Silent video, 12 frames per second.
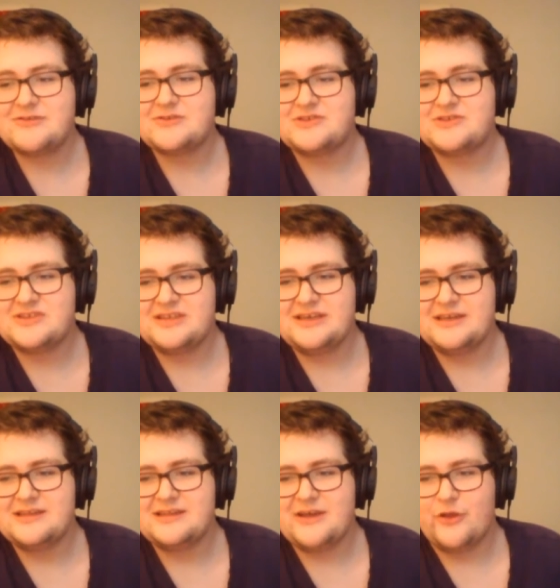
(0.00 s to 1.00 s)

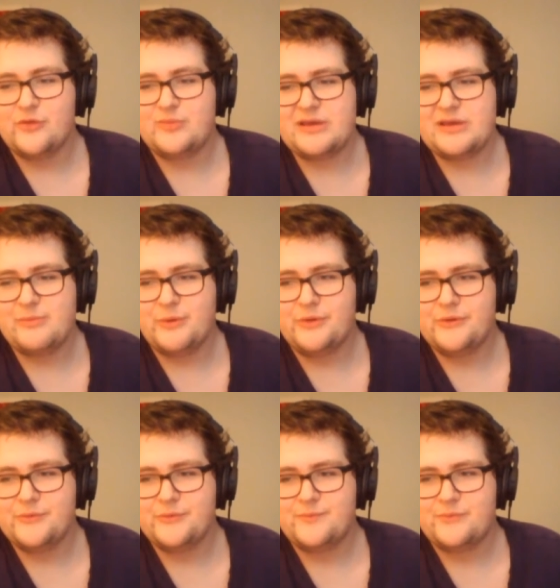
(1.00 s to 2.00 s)
seeing the other
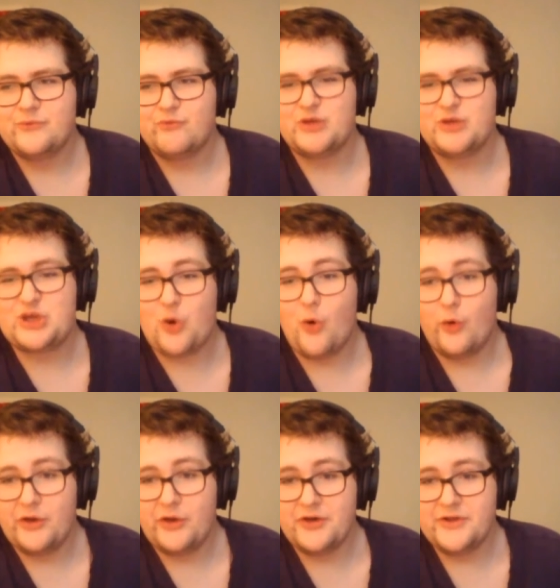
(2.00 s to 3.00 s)
people
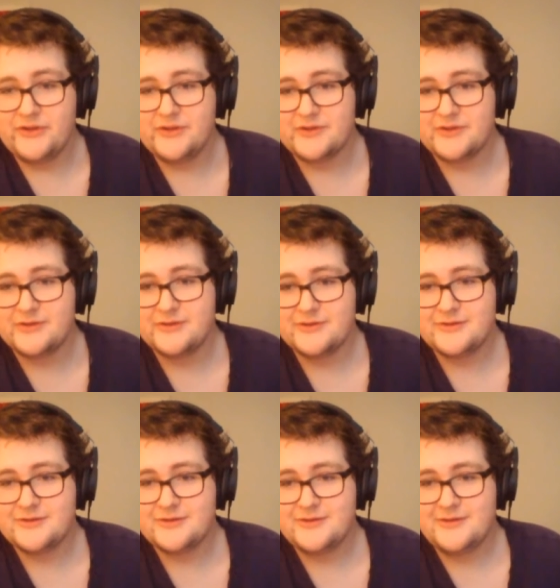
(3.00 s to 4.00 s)
recoil
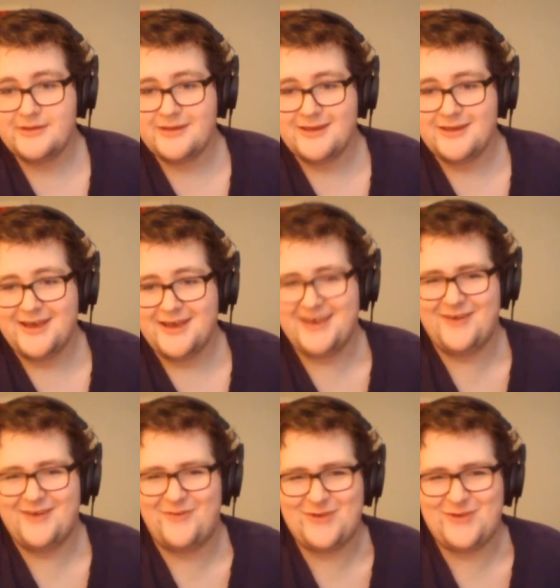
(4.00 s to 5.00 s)

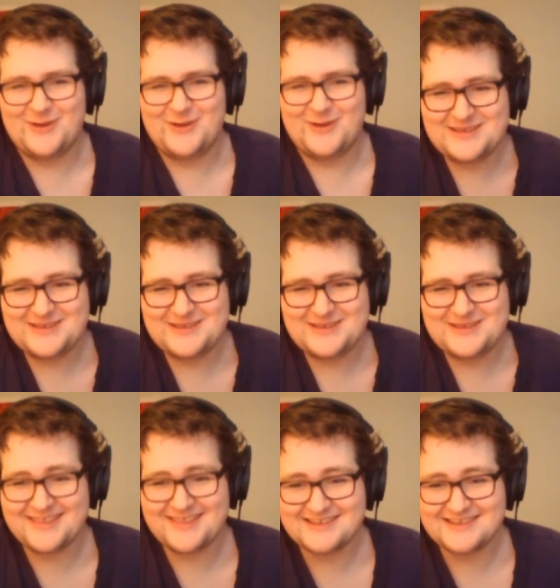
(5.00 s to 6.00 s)
from some of the
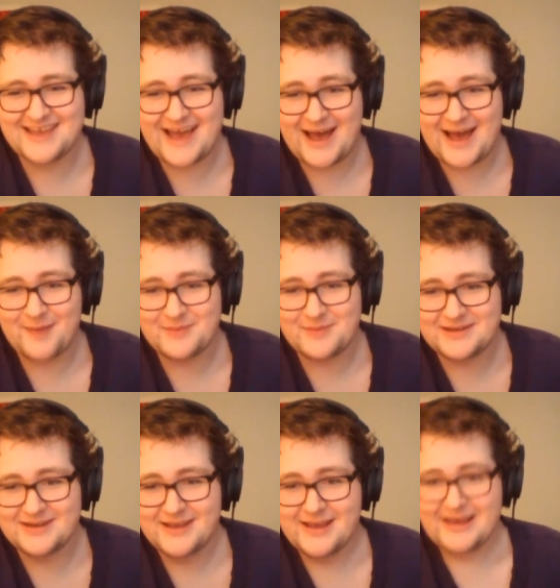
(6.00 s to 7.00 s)
things that happen.
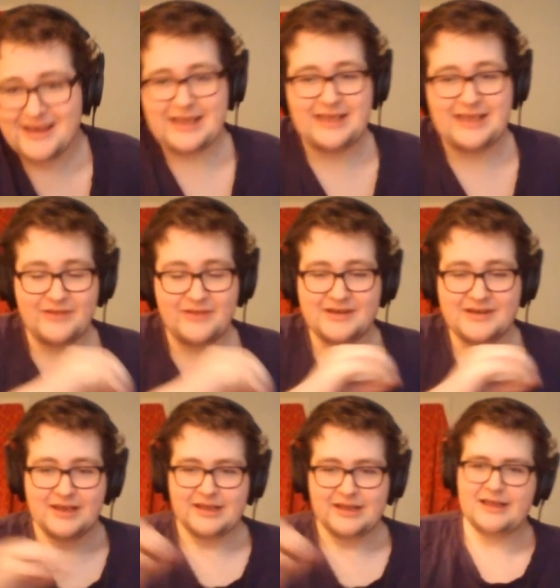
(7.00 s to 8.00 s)
Even
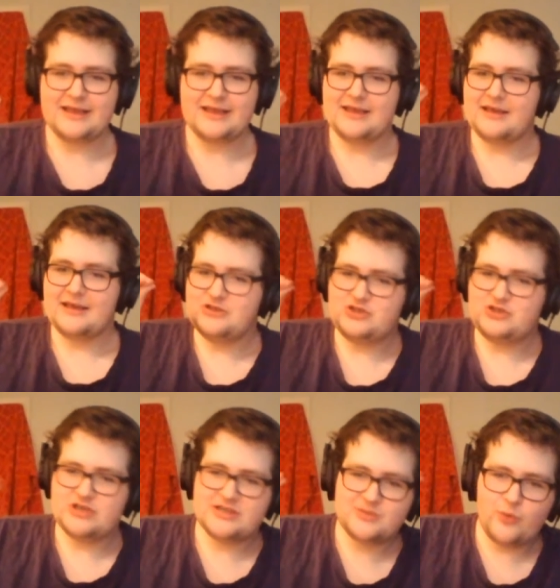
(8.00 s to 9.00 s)
like
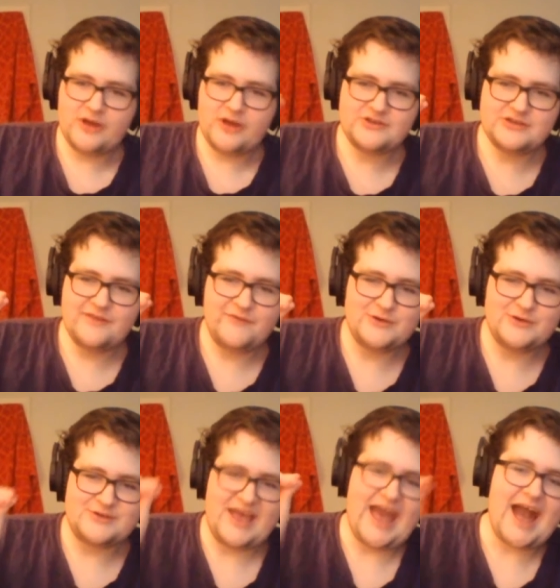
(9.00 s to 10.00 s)
just watching the
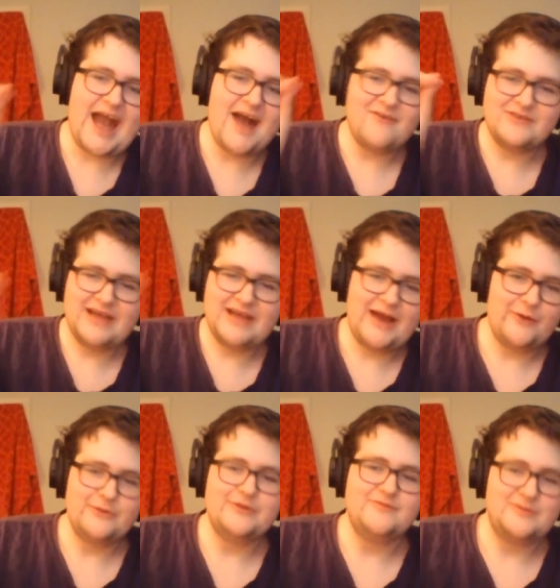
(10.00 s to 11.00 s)
first half an
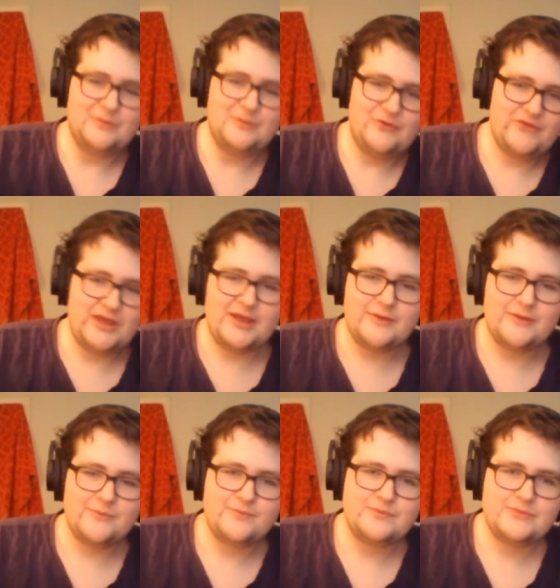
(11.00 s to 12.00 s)
hour of the movie,
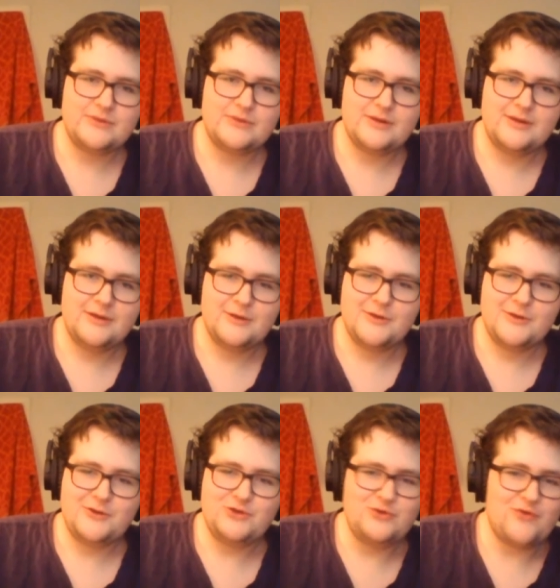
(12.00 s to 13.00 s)

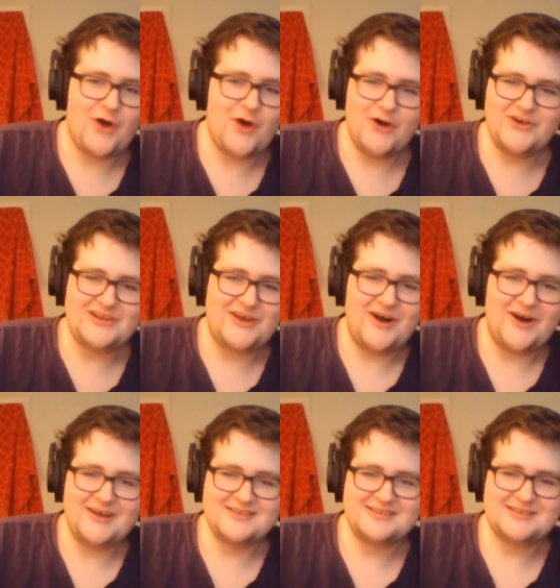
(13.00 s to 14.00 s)
you've already
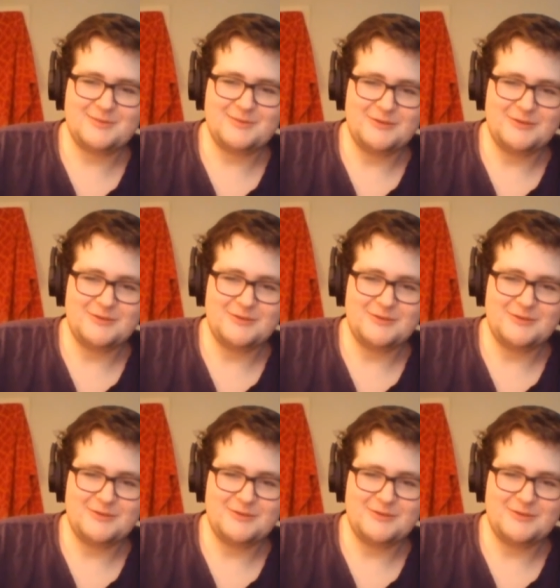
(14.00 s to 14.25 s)
caused someone